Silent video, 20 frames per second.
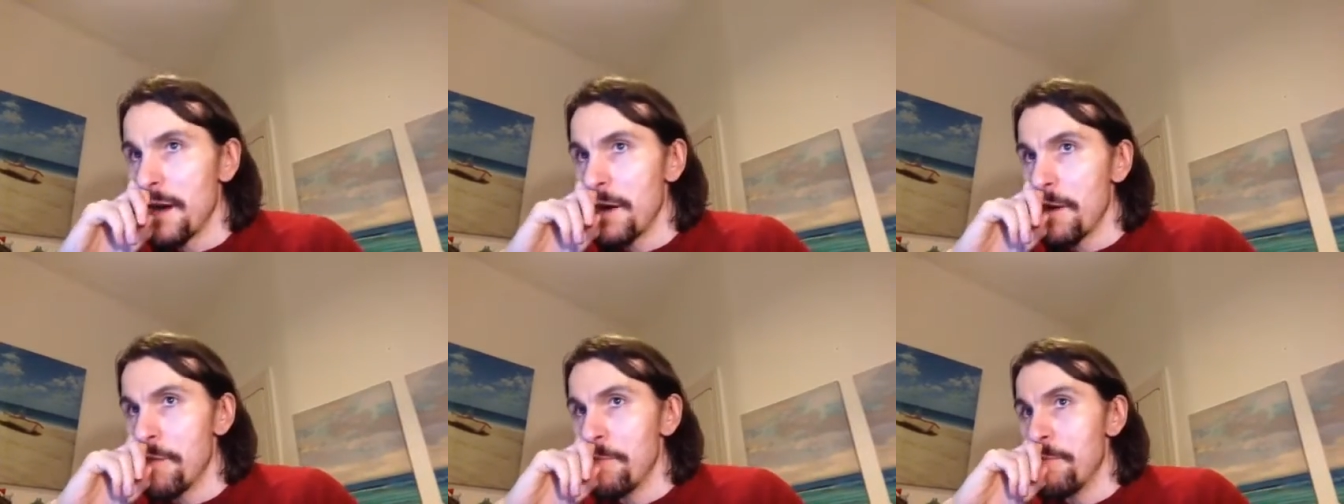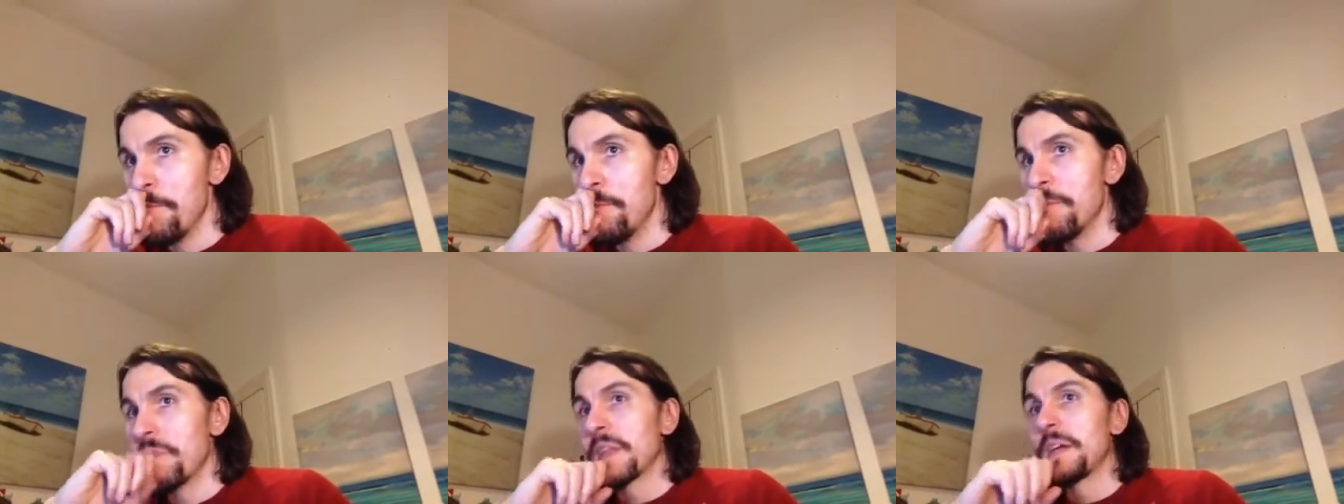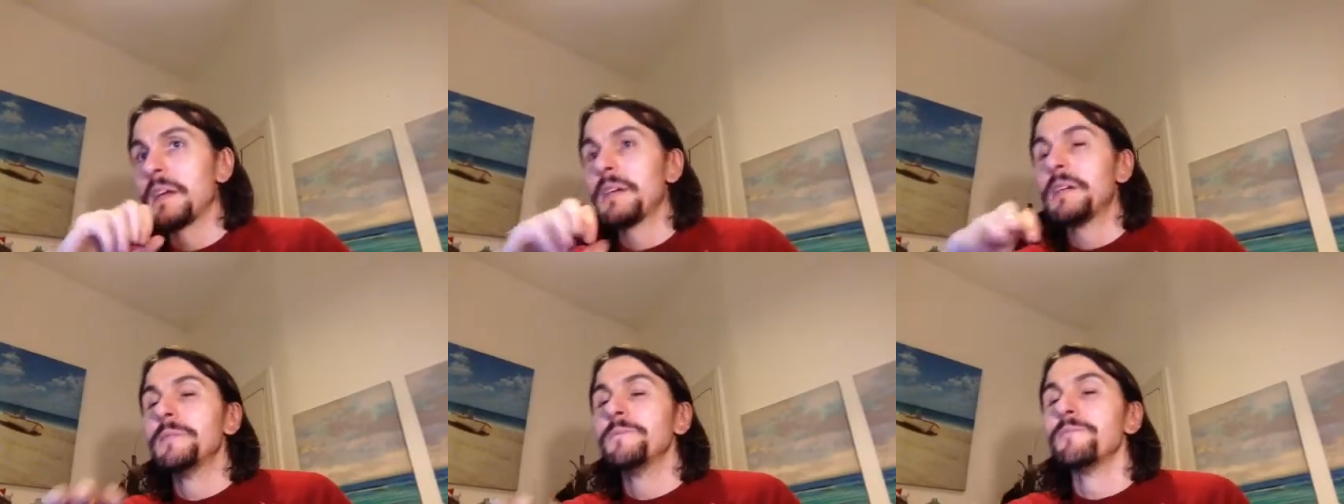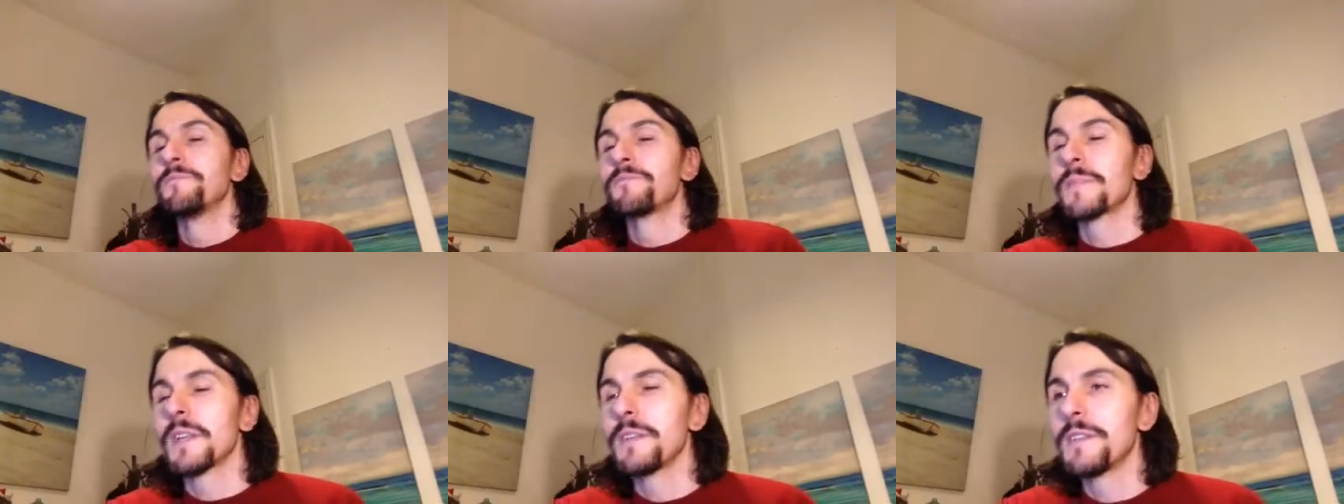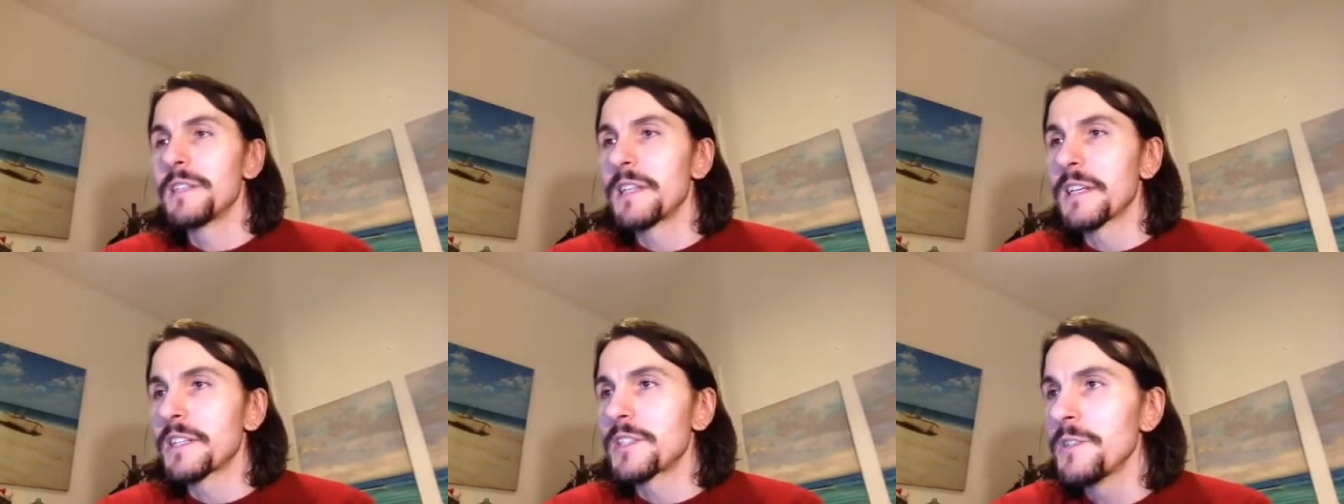um,
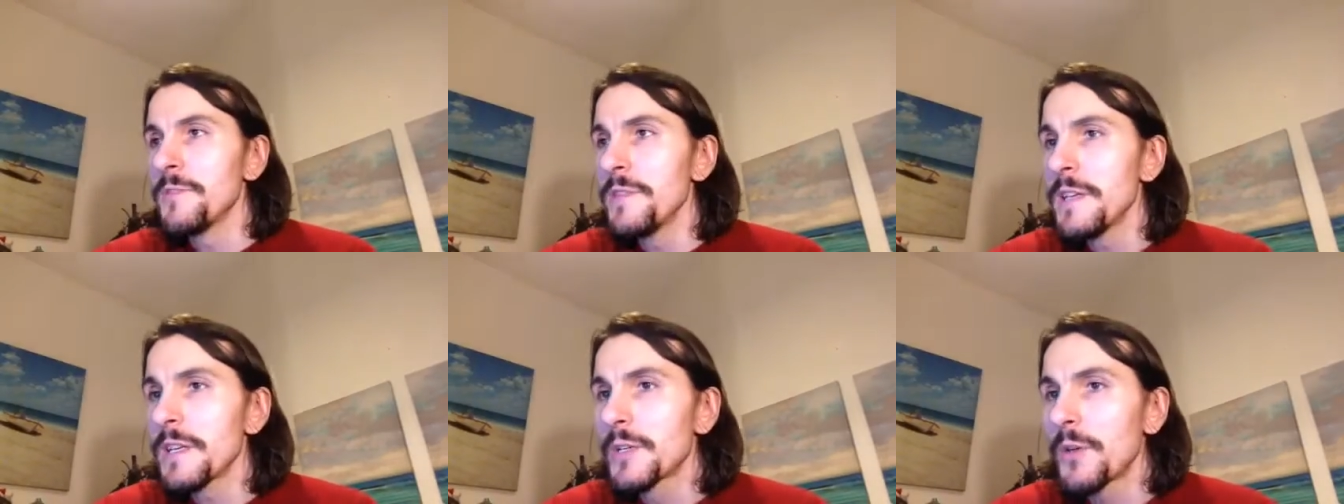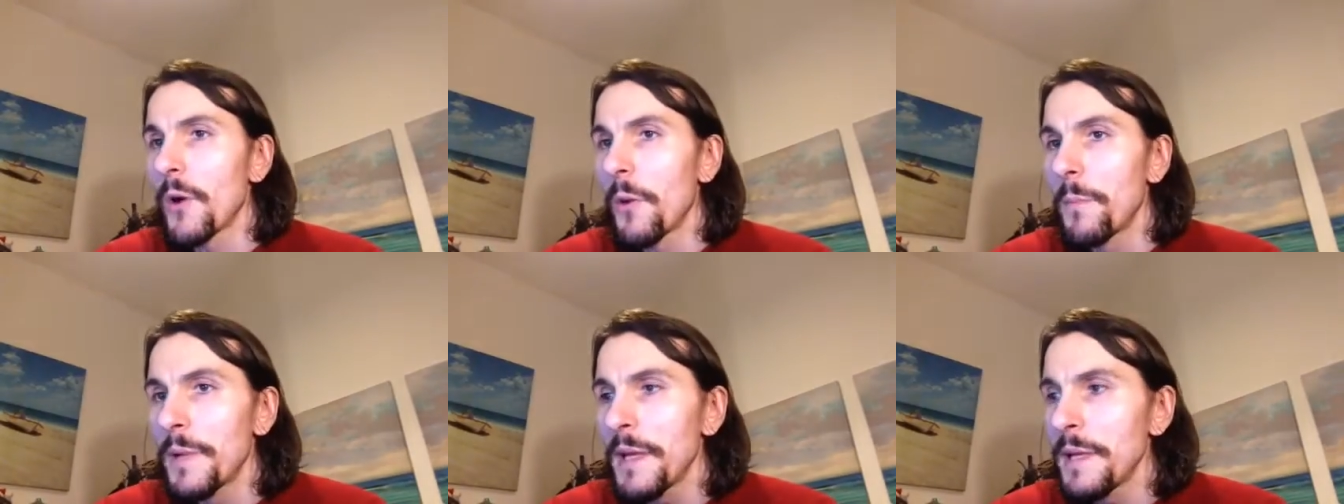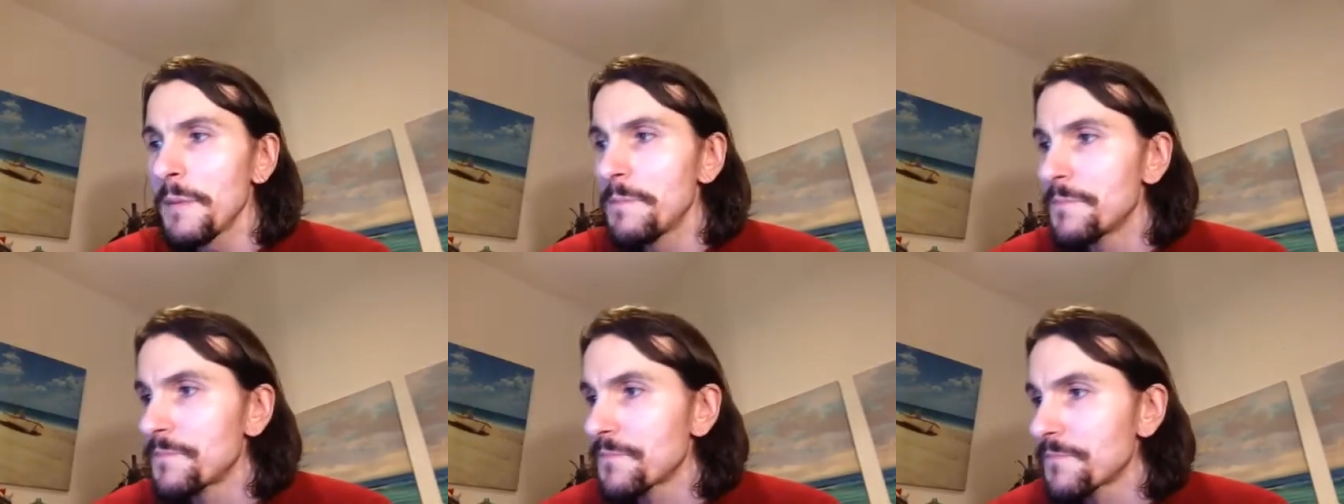the dictionary, comble.